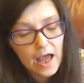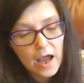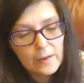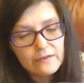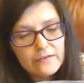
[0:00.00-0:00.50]

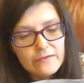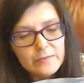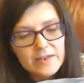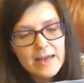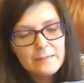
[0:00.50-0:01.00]
However, from
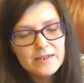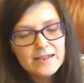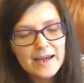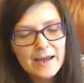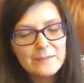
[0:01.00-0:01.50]
time to
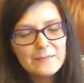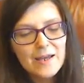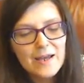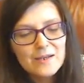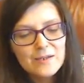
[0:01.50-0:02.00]
time,
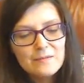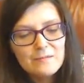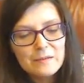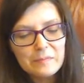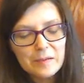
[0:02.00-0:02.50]
some
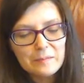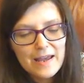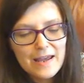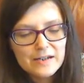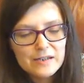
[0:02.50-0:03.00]
people
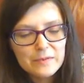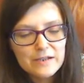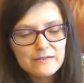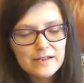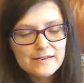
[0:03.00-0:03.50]
may
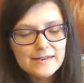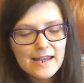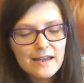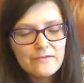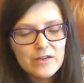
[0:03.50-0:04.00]
experience
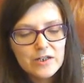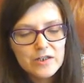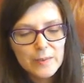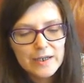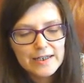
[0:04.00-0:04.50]
heavier
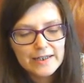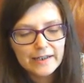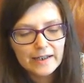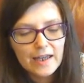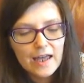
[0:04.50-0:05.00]
sweating.
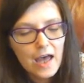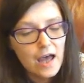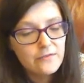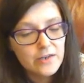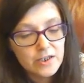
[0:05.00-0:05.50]

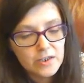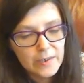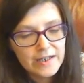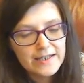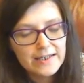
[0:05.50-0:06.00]
Heavier
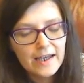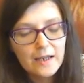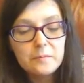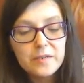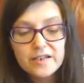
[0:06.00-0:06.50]
sweating
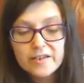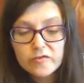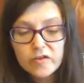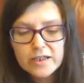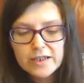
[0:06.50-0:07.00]
can be
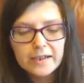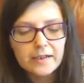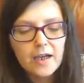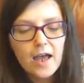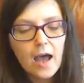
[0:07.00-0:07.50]
distressing
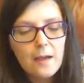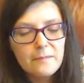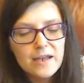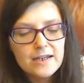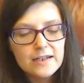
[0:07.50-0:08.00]
and
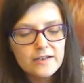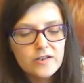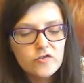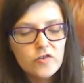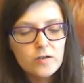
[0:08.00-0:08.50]
may need a
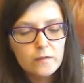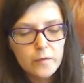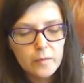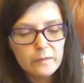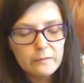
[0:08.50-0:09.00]
stronger
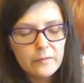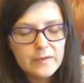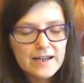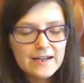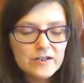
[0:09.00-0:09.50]
form of
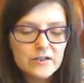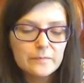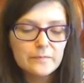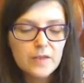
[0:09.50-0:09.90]
protection.